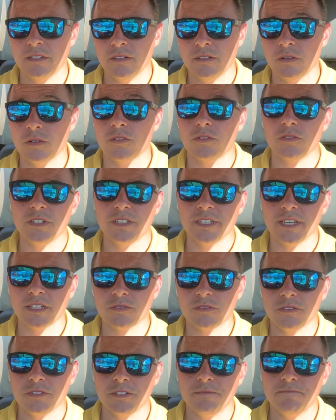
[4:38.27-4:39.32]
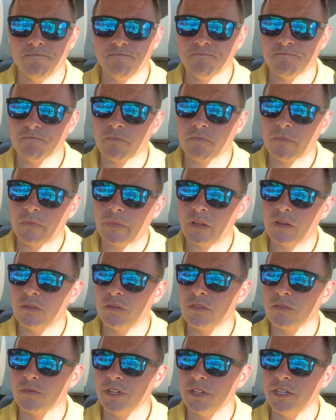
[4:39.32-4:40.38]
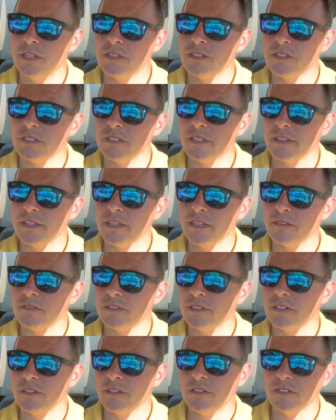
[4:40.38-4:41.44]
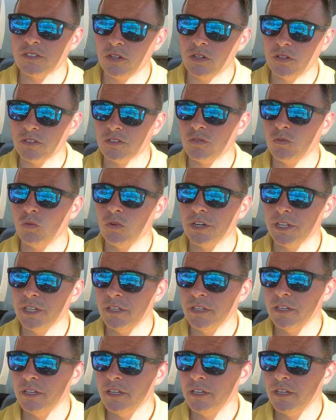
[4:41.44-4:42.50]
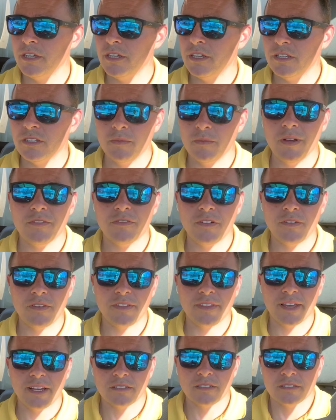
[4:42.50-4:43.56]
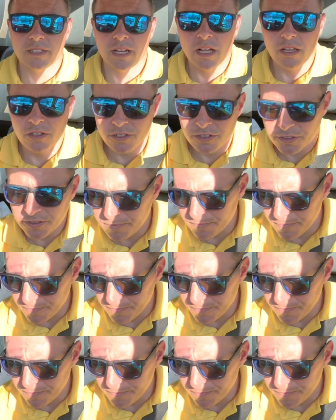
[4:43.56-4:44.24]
or 3 tanks really, with 3 engines. I think let's call it 20. It's about $50,000.